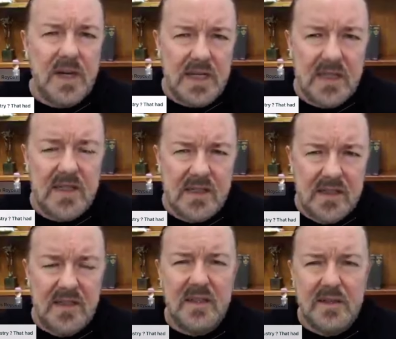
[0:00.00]

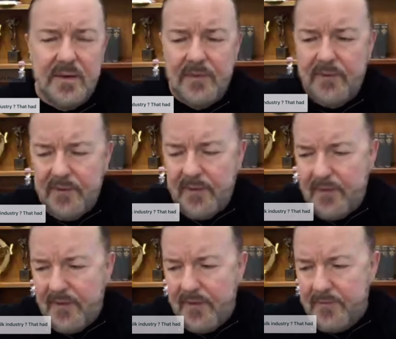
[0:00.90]
reasons.
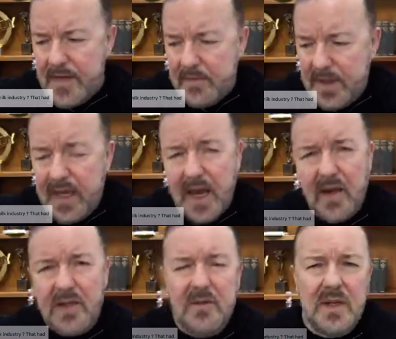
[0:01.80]
But
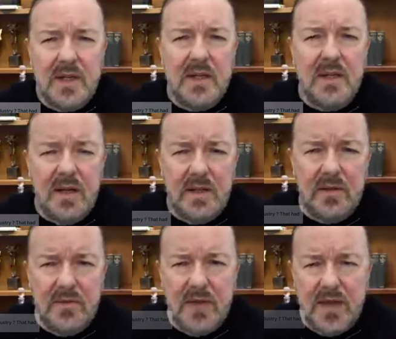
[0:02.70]
yeah, I do it. I
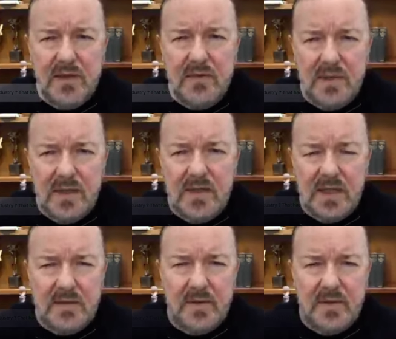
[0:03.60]
do it for ethical reasons
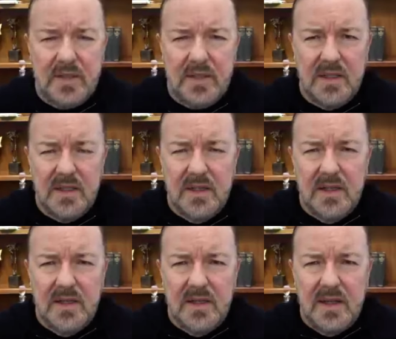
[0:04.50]
as opposed to
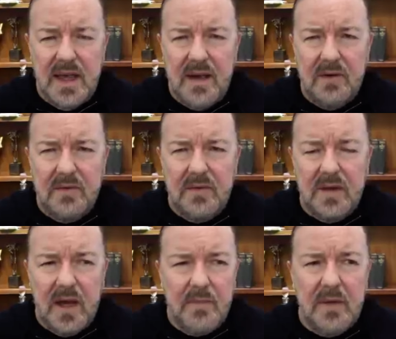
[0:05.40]
health.
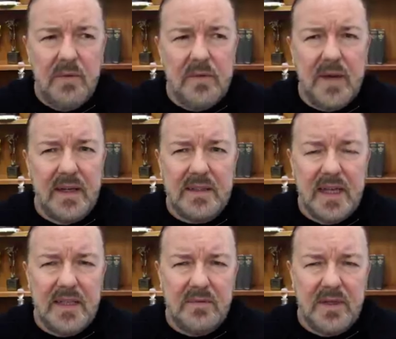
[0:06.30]
I mean, it wouldn't make
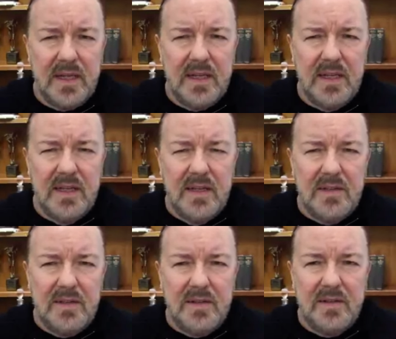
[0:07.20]
sense, would it?
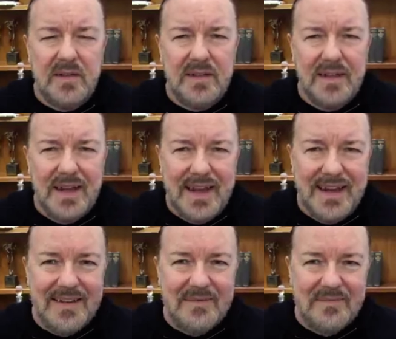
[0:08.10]
To
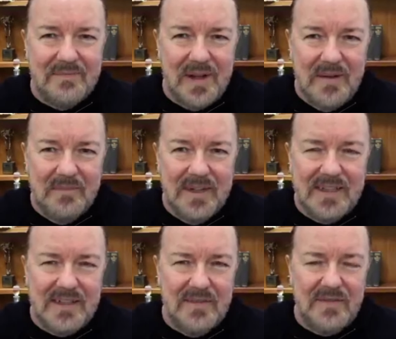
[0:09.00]
eat
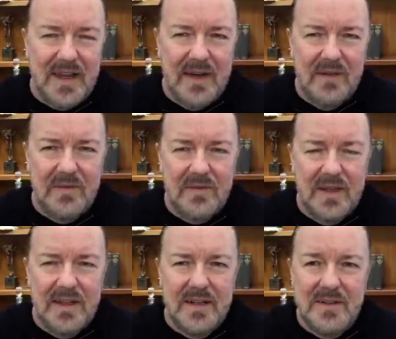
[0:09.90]
plant-based stuff for health
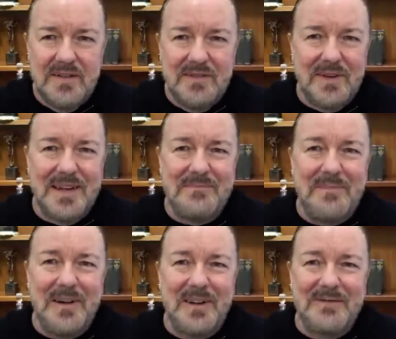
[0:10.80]
and then drink a
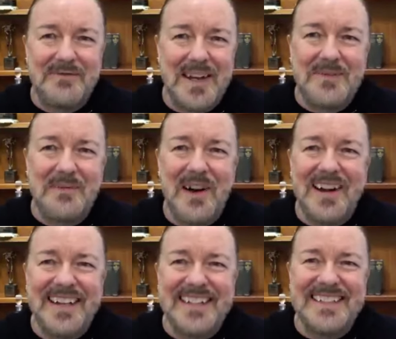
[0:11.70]
bottle of red
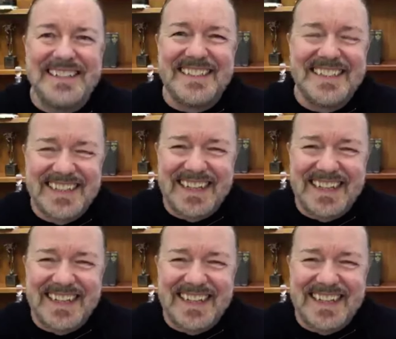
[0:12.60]
wine.